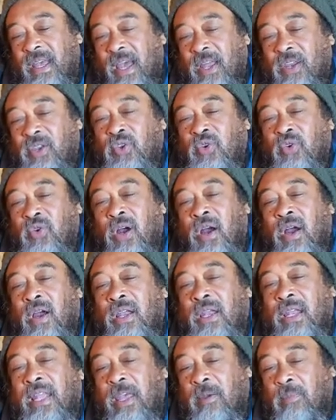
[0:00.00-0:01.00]
and you
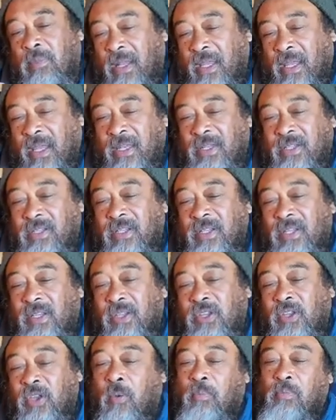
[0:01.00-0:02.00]
are labeling it
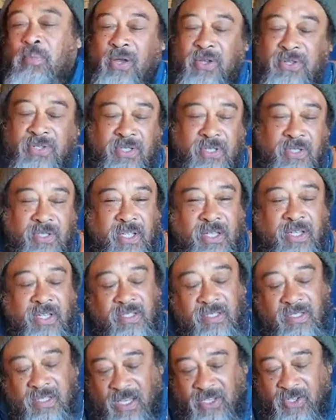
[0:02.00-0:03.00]
your person. It
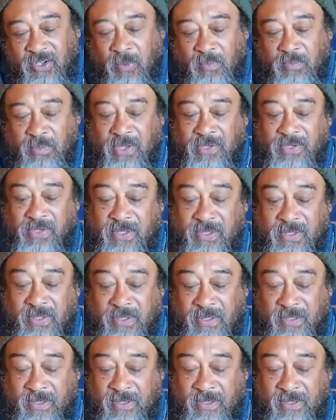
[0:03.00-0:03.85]
is not your person.